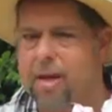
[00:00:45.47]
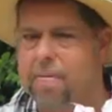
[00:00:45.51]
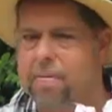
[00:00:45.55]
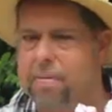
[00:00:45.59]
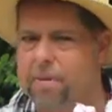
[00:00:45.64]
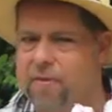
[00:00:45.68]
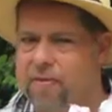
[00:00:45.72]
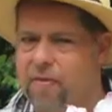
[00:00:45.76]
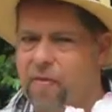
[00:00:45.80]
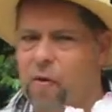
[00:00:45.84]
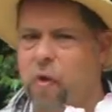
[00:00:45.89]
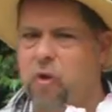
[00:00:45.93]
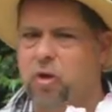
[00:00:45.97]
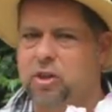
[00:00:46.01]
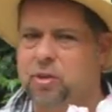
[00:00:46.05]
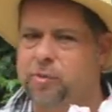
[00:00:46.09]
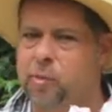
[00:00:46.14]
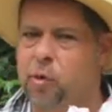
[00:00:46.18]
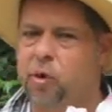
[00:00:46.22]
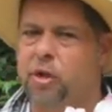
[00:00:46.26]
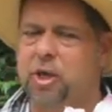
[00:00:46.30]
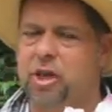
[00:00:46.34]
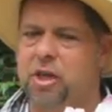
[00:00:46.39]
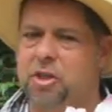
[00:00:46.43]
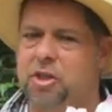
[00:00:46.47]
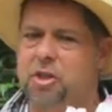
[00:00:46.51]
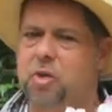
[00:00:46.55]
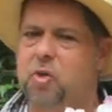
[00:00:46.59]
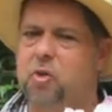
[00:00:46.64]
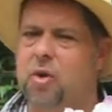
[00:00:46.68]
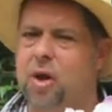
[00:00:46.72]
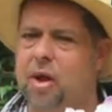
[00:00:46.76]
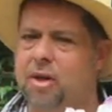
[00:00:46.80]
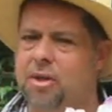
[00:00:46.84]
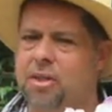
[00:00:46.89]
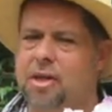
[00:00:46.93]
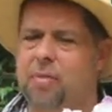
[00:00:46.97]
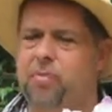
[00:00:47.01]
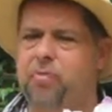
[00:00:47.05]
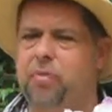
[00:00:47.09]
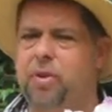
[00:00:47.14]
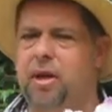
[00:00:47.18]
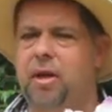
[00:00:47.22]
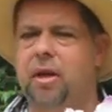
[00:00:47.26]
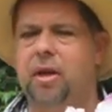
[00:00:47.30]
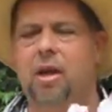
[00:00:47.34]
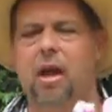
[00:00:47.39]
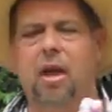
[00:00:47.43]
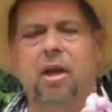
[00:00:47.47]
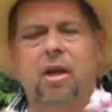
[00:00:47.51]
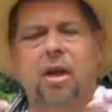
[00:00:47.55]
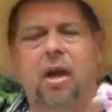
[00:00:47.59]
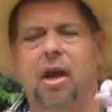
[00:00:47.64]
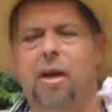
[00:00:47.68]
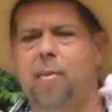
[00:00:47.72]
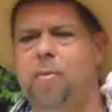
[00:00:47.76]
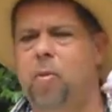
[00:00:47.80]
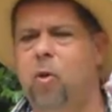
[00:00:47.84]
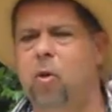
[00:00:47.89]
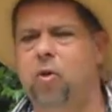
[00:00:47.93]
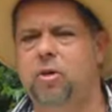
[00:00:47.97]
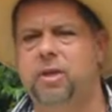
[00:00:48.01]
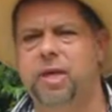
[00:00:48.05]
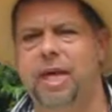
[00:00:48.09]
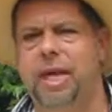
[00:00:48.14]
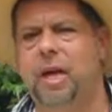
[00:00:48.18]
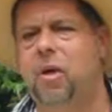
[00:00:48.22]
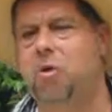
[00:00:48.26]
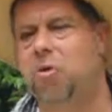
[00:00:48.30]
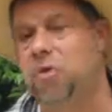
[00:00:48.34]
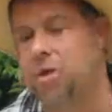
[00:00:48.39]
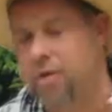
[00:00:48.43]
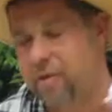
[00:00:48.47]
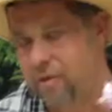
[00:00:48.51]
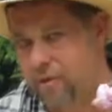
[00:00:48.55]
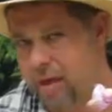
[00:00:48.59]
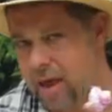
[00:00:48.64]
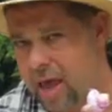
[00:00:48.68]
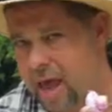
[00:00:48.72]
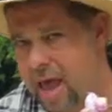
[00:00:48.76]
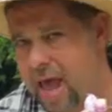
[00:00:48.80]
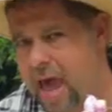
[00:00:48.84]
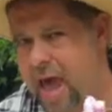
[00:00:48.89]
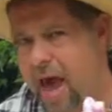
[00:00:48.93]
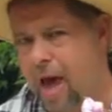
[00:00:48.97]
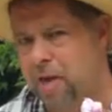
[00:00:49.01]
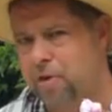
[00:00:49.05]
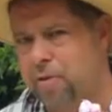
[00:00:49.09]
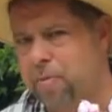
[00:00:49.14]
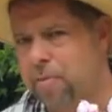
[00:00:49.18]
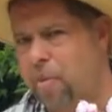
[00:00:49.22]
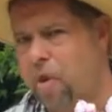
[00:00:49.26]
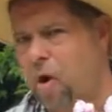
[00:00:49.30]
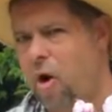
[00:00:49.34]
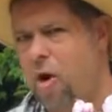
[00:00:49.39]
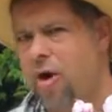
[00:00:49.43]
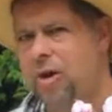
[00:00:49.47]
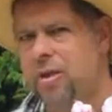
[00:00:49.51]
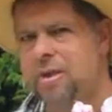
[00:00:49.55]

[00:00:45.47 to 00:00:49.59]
before it's put into something like a more decorative outer pot.